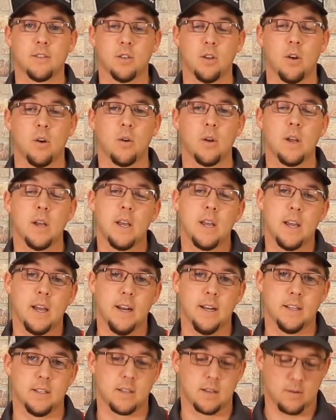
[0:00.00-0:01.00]
So
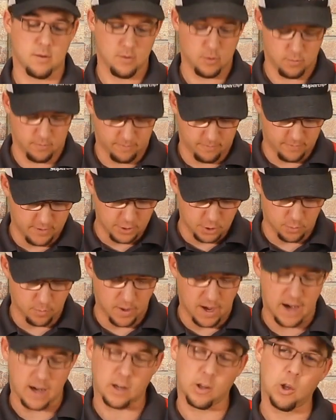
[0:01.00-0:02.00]
it is feature
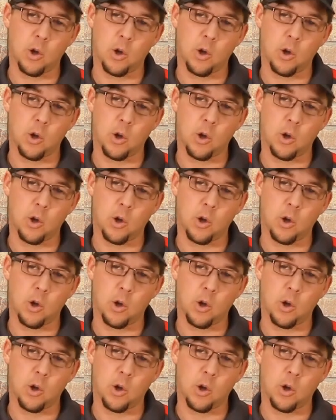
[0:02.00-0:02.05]
packed,